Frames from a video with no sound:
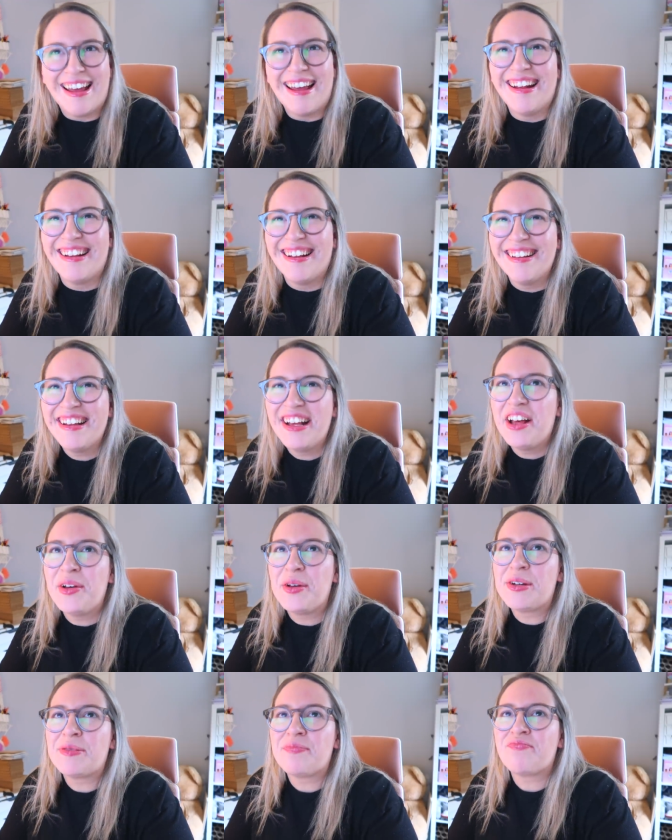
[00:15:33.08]

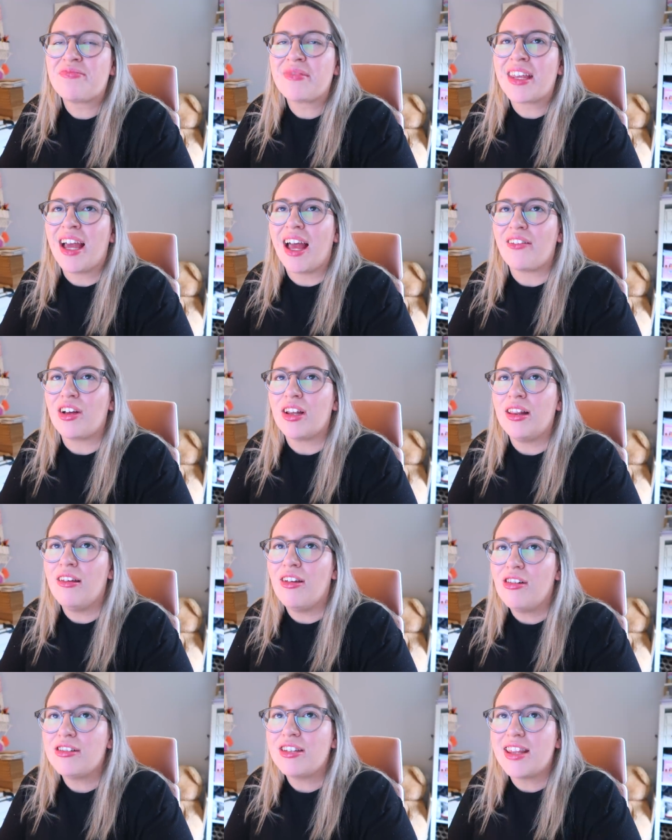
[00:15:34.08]
I've got
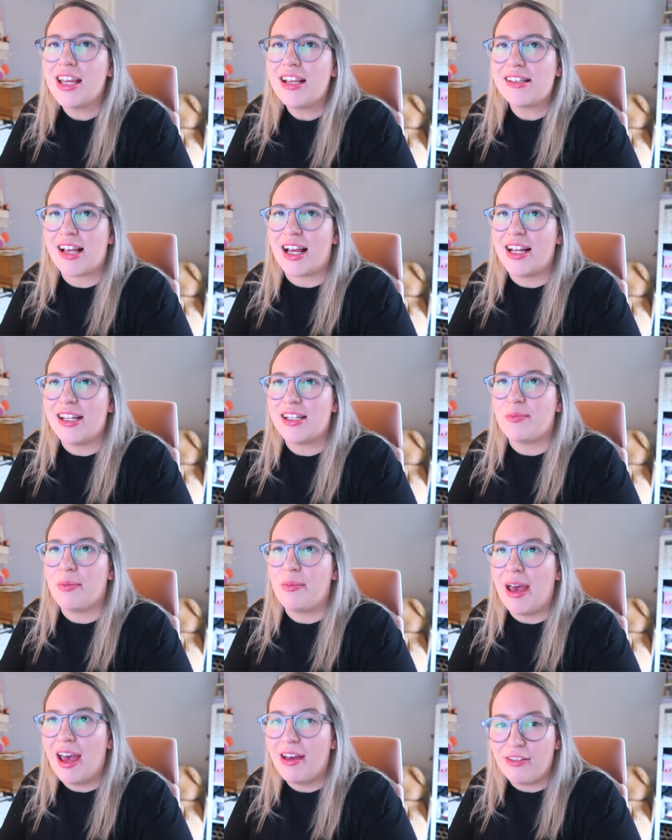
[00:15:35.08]
loads of things I need to
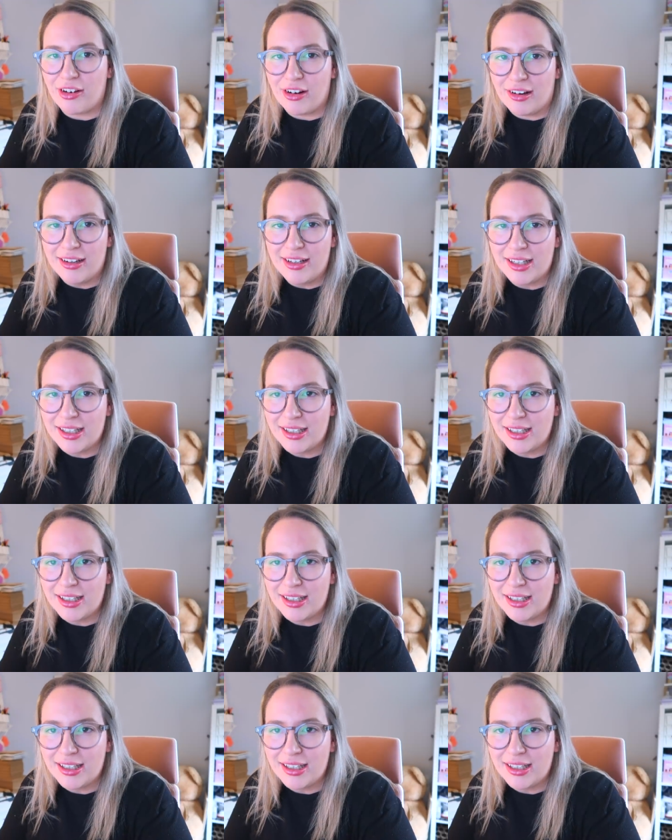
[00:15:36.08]
prepare for